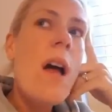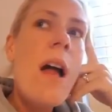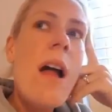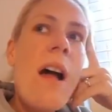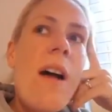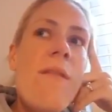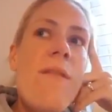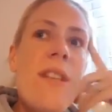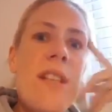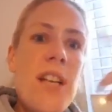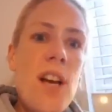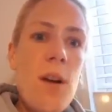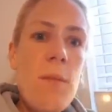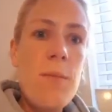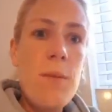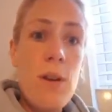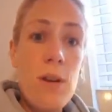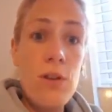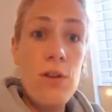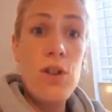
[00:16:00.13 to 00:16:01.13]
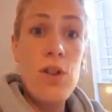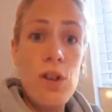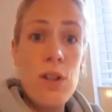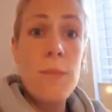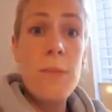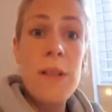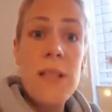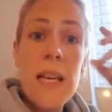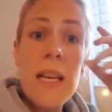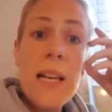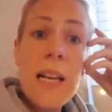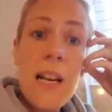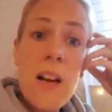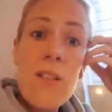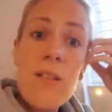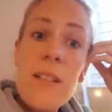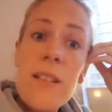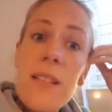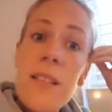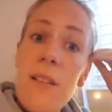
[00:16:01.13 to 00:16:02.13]
a video blog just particularly
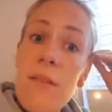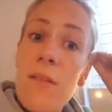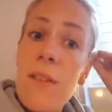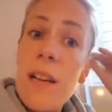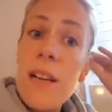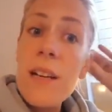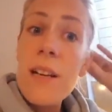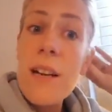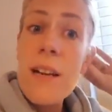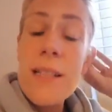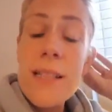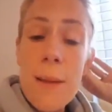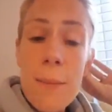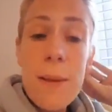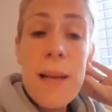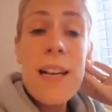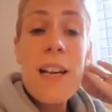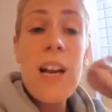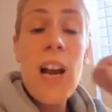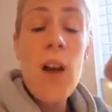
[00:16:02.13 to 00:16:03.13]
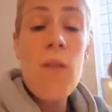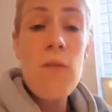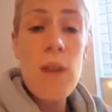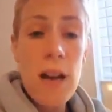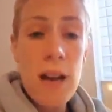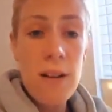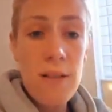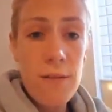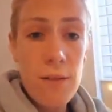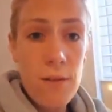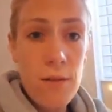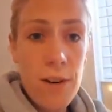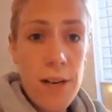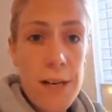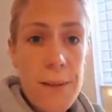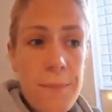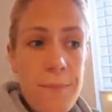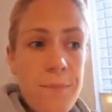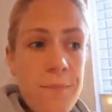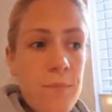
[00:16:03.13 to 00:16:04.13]
on sibling
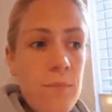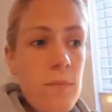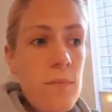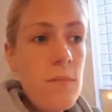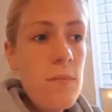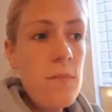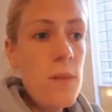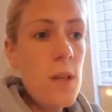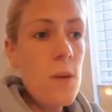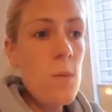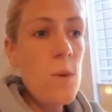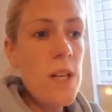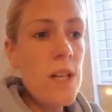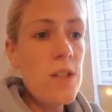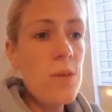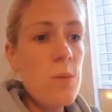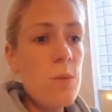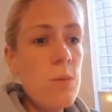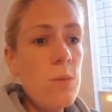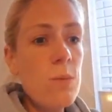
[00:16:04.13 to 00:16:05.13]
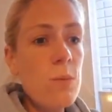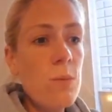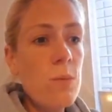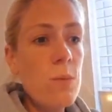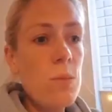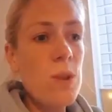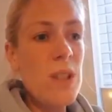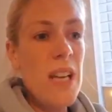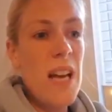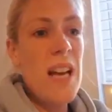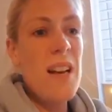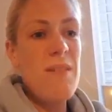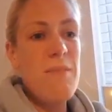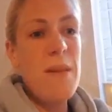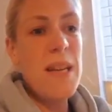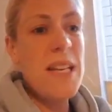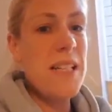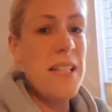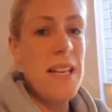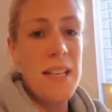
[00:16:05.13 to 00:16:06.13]
rivalry, which would kind of
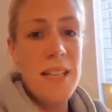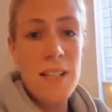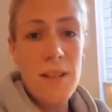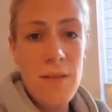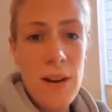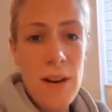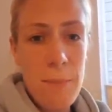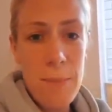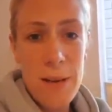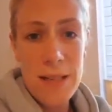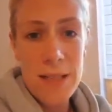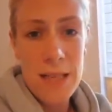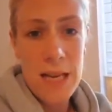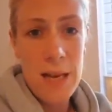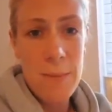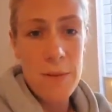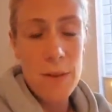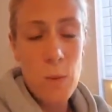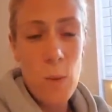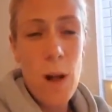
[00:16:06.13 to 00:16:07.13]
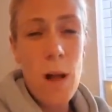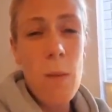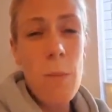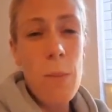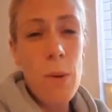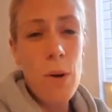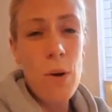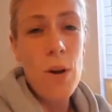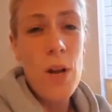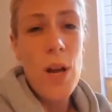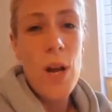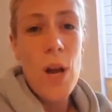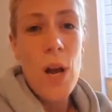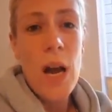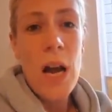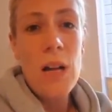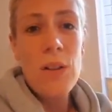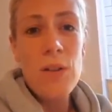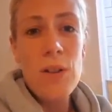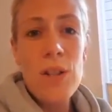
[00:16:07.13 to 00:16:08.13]
make sense around bedtime as well, but
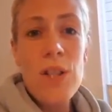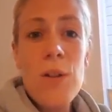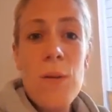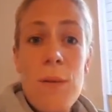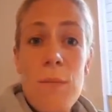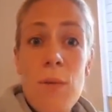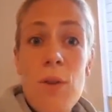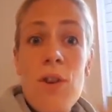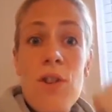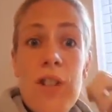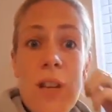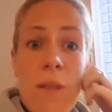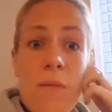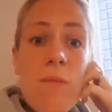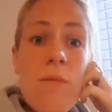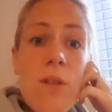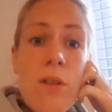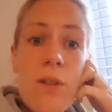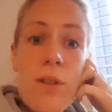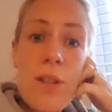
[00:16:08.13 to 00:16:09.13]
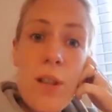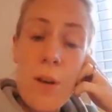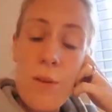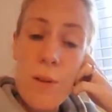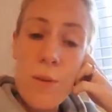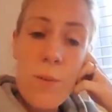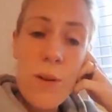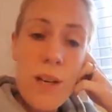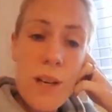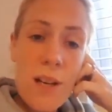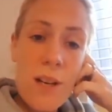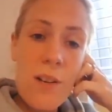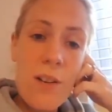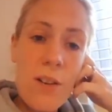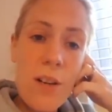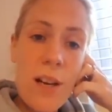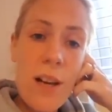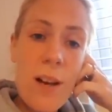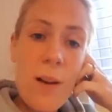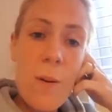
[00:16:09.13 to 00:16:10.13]
I'll just do it more general so that we can
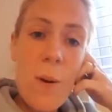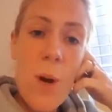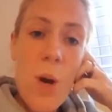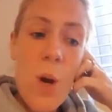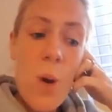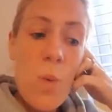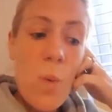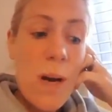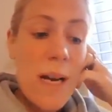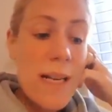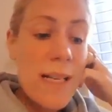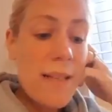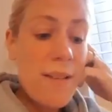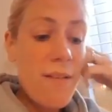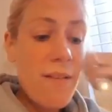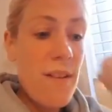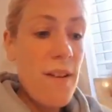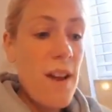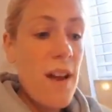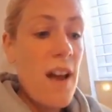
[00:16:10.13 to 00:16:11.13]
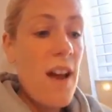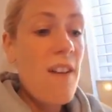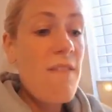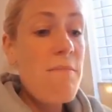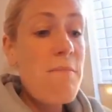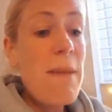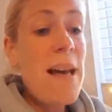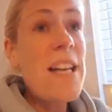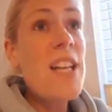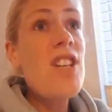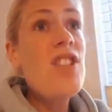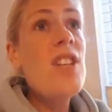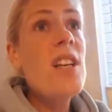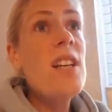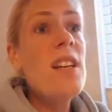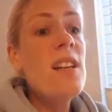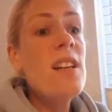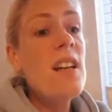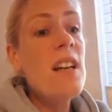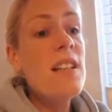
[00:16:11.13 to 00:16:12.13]
look at ways of
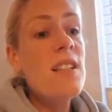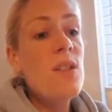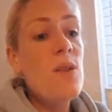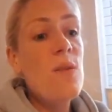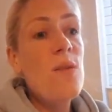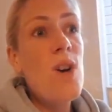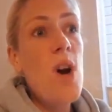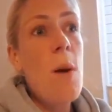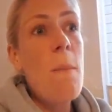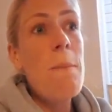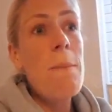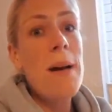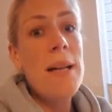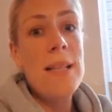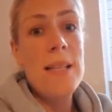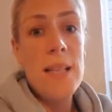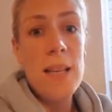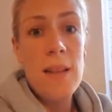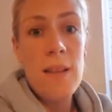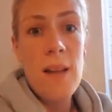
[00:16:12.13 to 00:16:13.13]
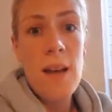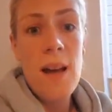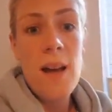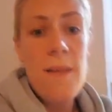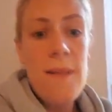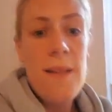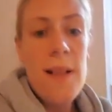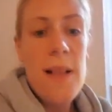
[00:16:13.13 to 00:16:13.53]
managing and sort of combating that.